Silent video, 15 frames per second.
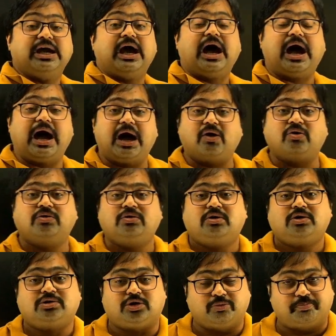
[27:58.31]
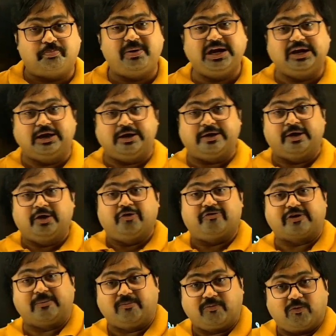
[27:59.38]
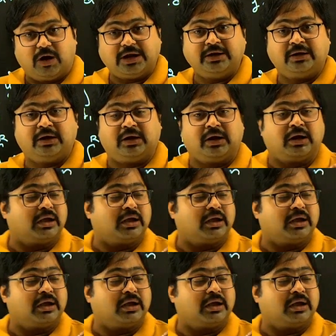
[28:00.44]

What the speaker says: how to build from one